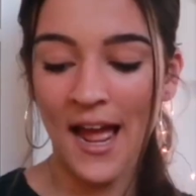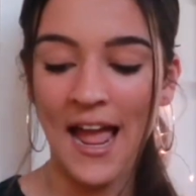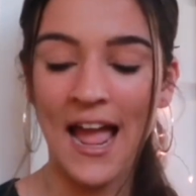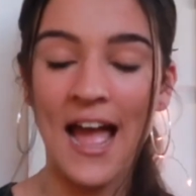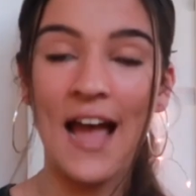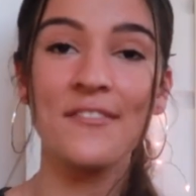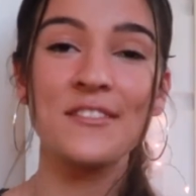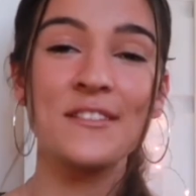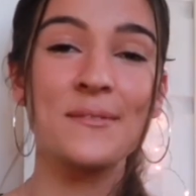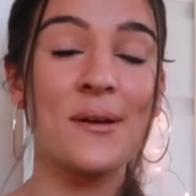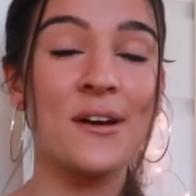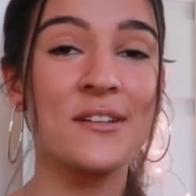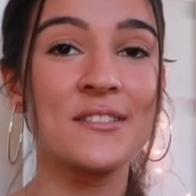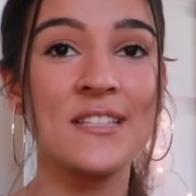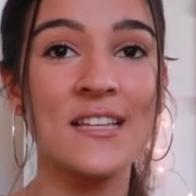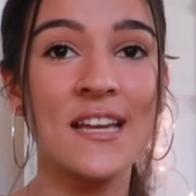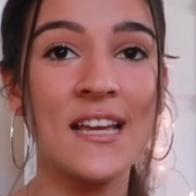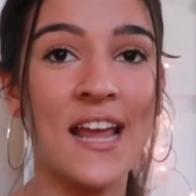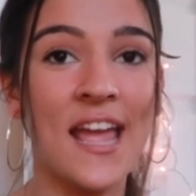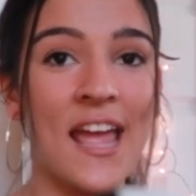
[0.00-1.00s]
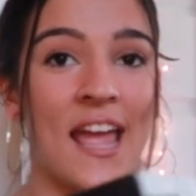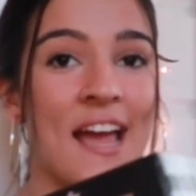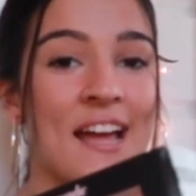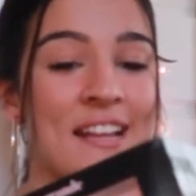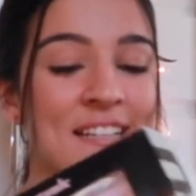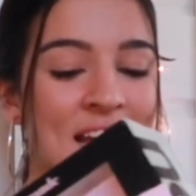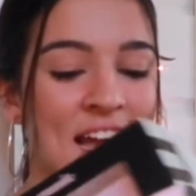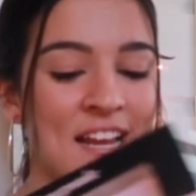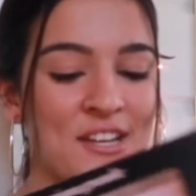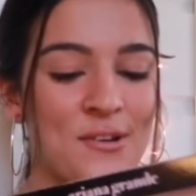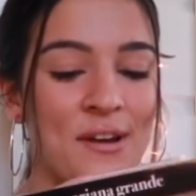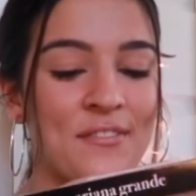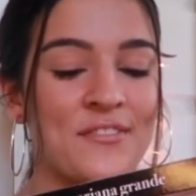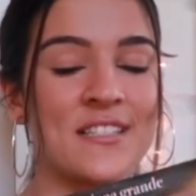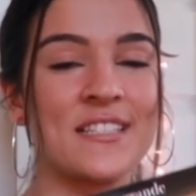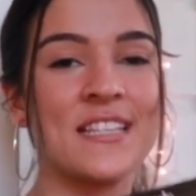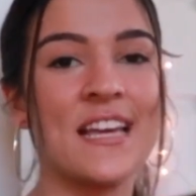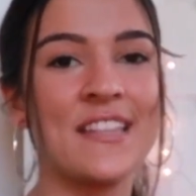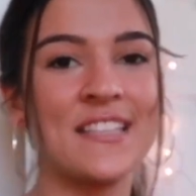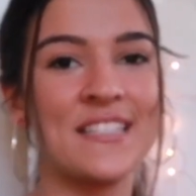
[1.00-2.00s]
have smelt it, and I do have to
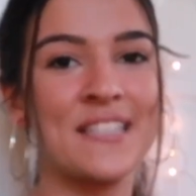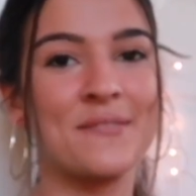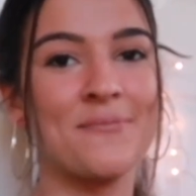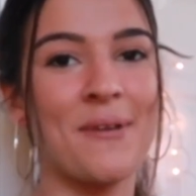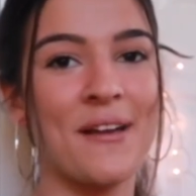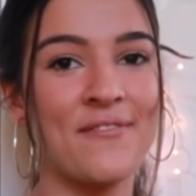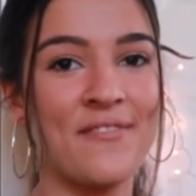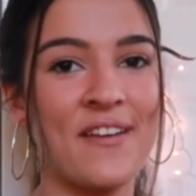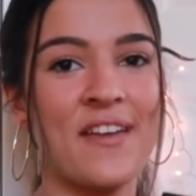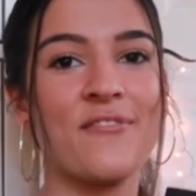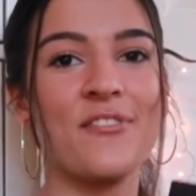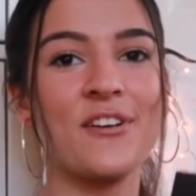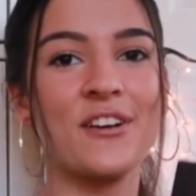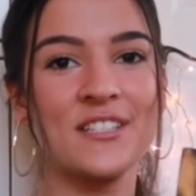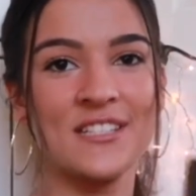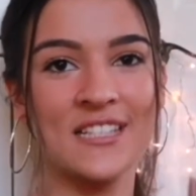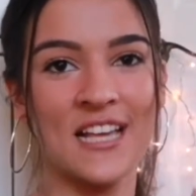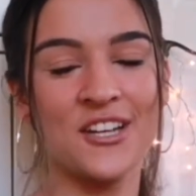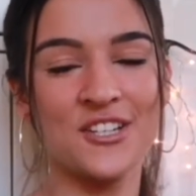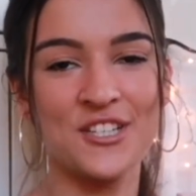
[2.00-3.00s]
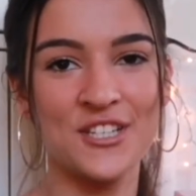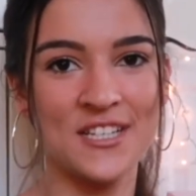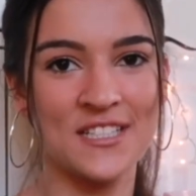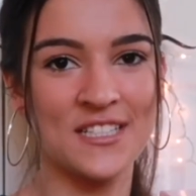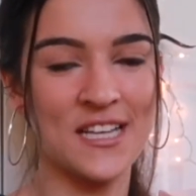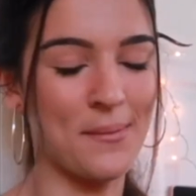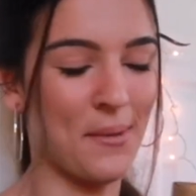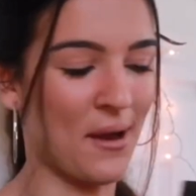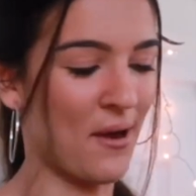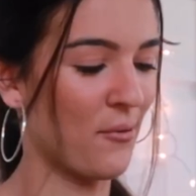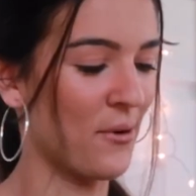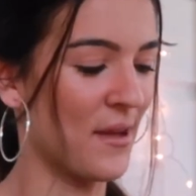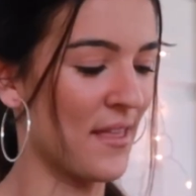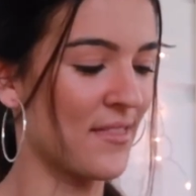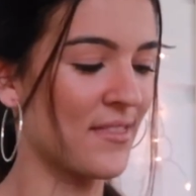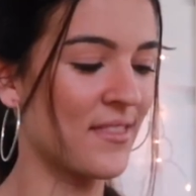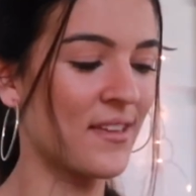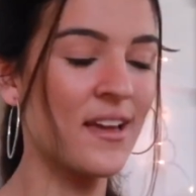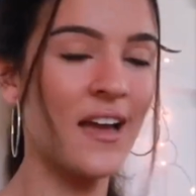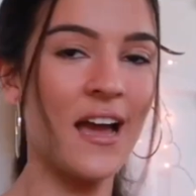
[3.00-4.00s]
say this is my favorite scent she has come out with
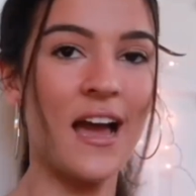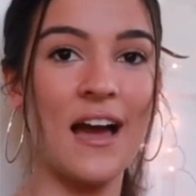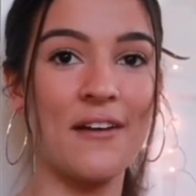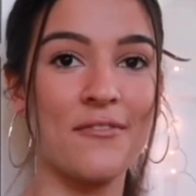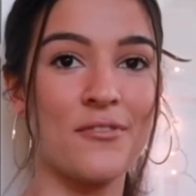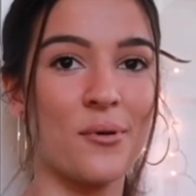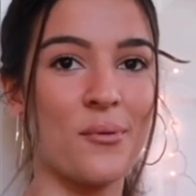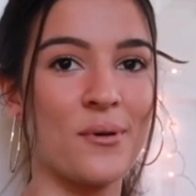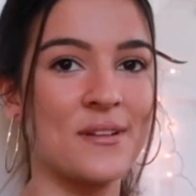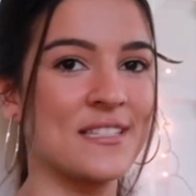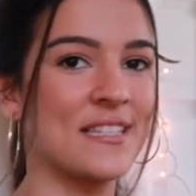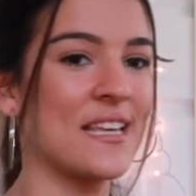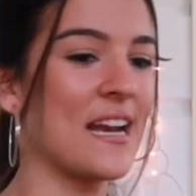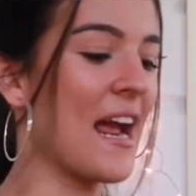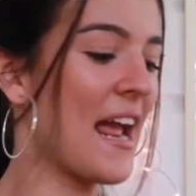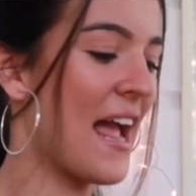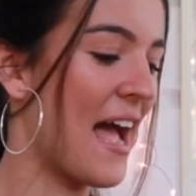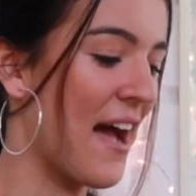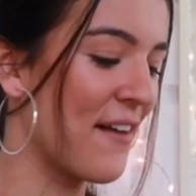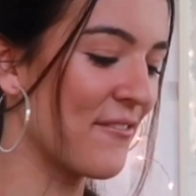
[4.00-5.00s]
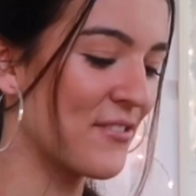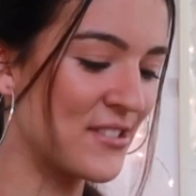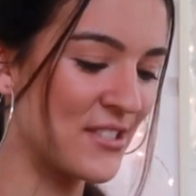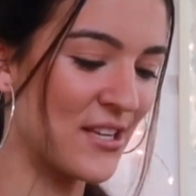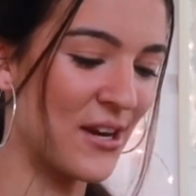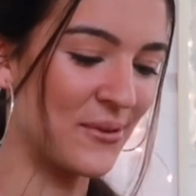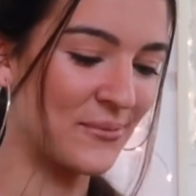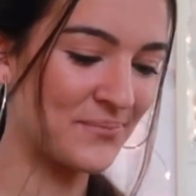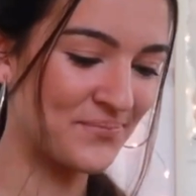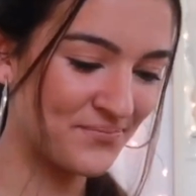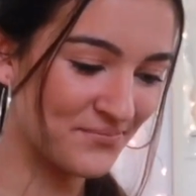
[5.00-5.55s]
of the ones that I have, so